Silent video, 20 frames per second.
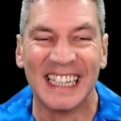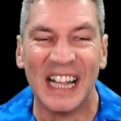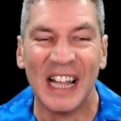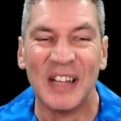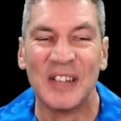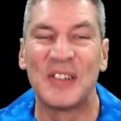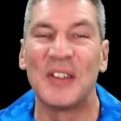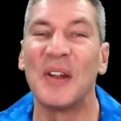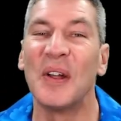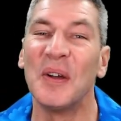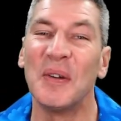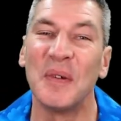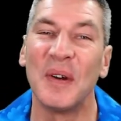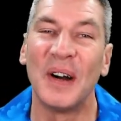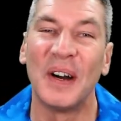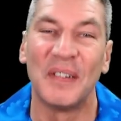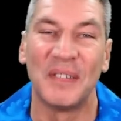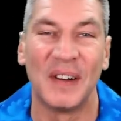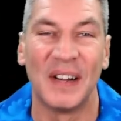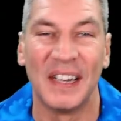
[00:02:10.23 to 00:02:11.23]
Do you know
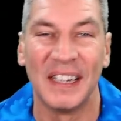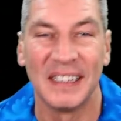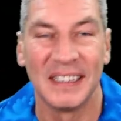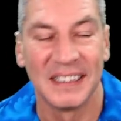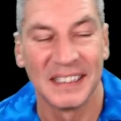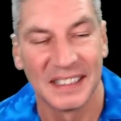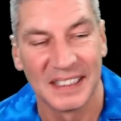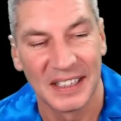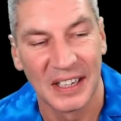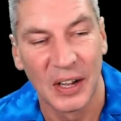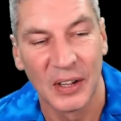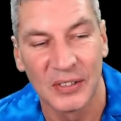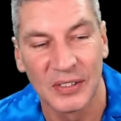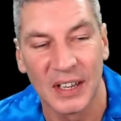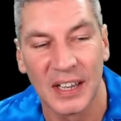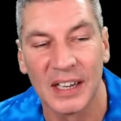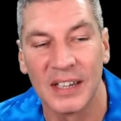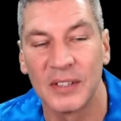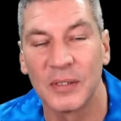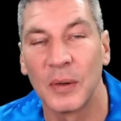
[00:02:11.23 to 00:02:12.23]
what, right? I'll tell
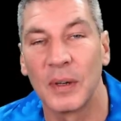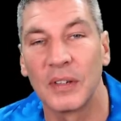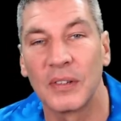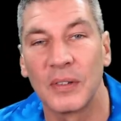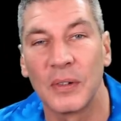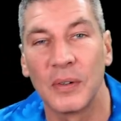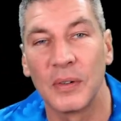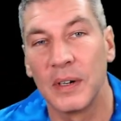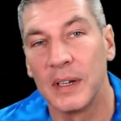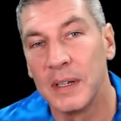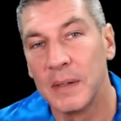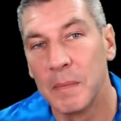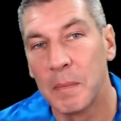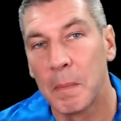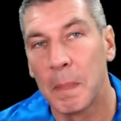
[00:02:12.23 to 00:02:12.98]
you this quick story.